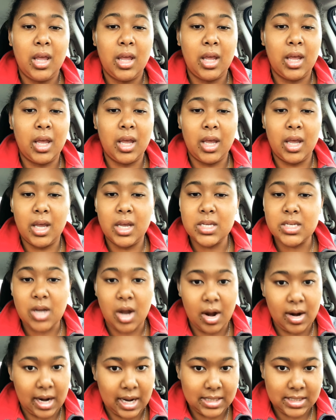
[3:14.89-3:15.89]
And his
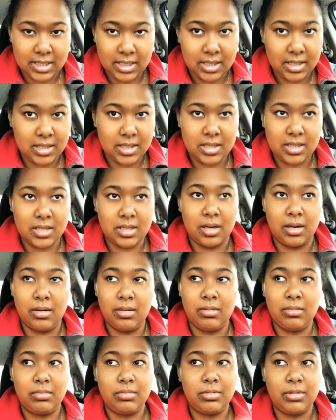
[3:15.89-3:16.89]
car got tinted,
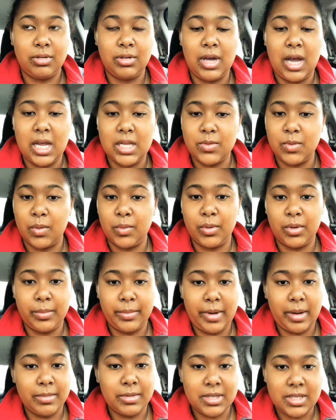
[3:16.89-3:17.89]
so you guys won't really
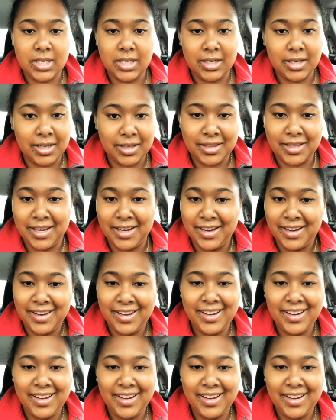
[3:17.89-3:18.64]
be able to see nothing.